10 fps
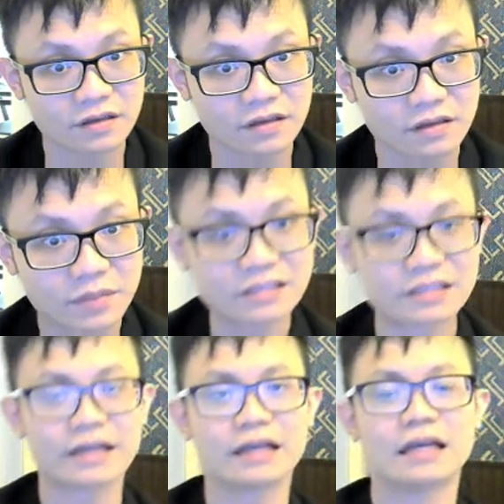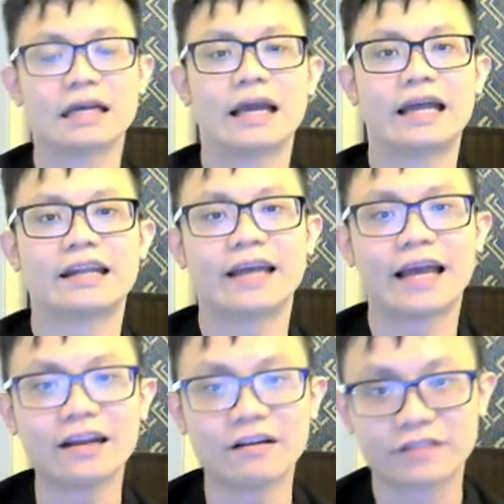Means at the
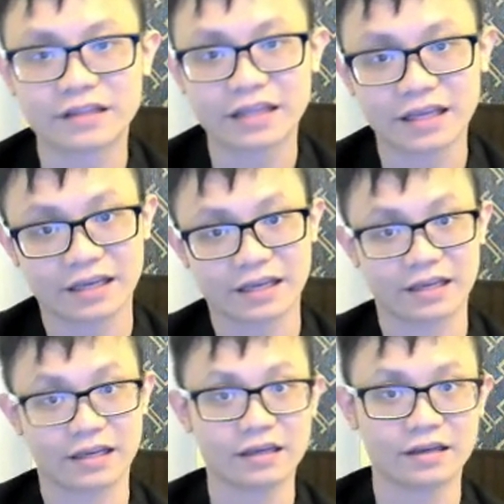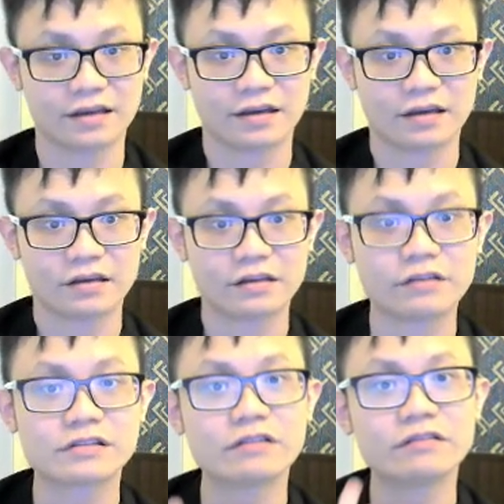end of the day, you
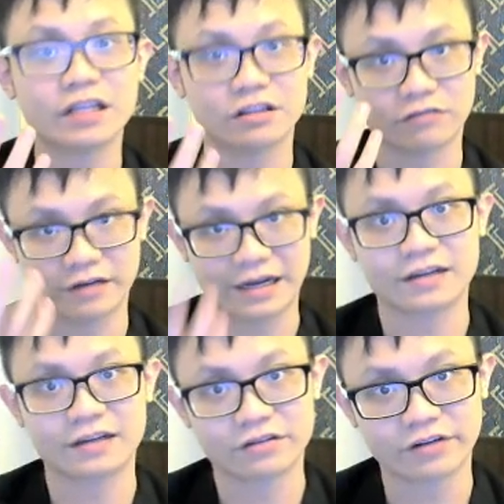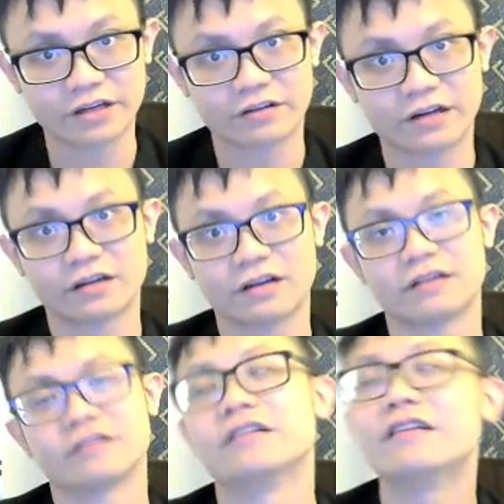still need to cut the tree, correct or not?
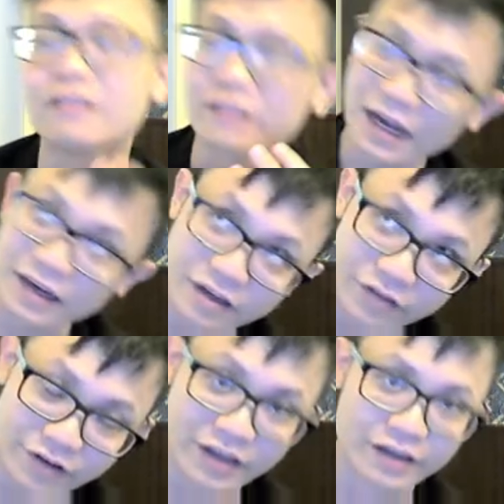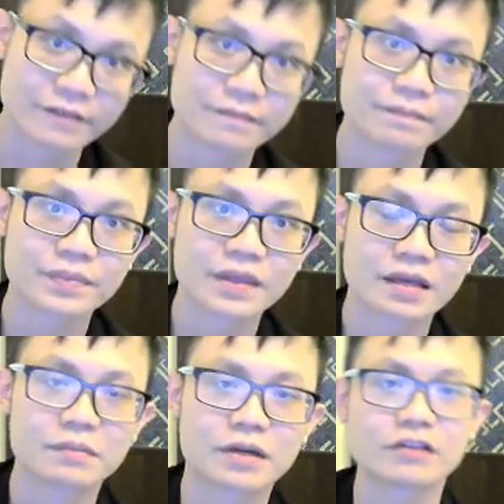You need to cut the tree
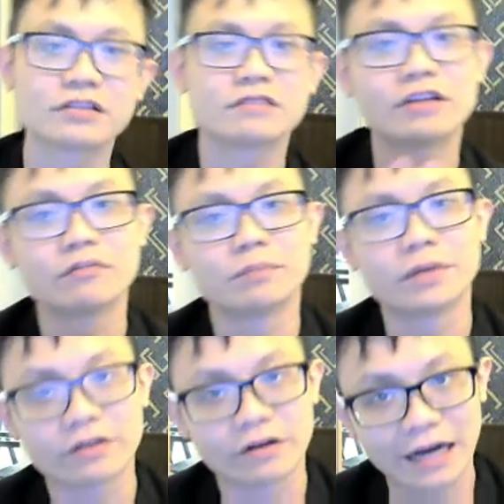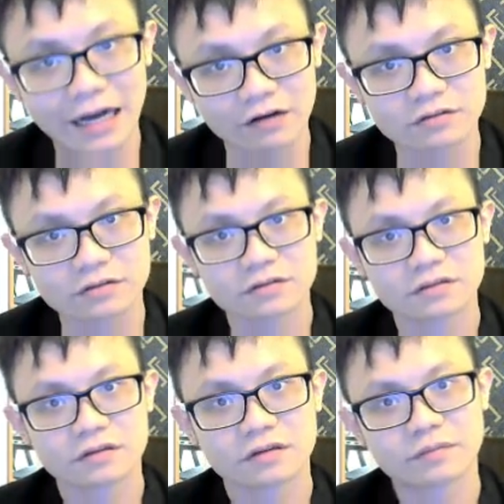because you want to build your house.
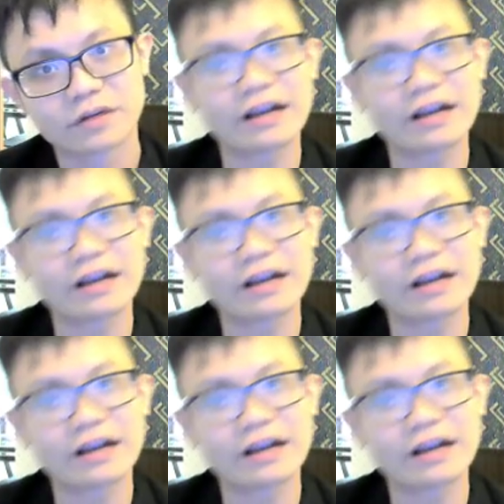Because